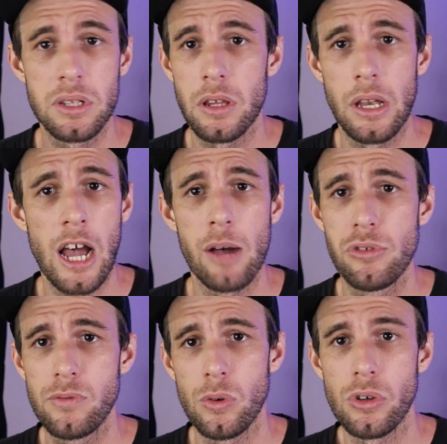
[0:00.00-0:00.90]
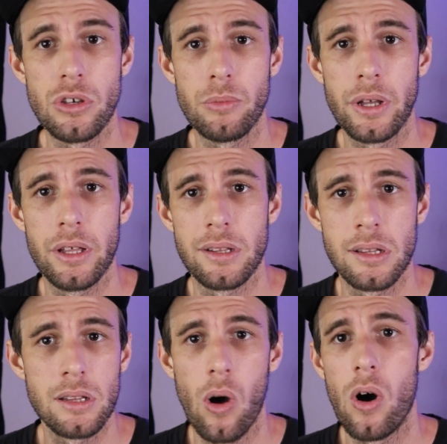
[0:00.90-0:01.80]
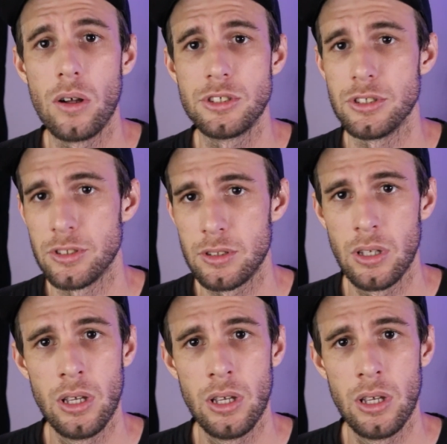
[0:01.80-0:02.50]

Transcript: of the knobs fool you because this is all just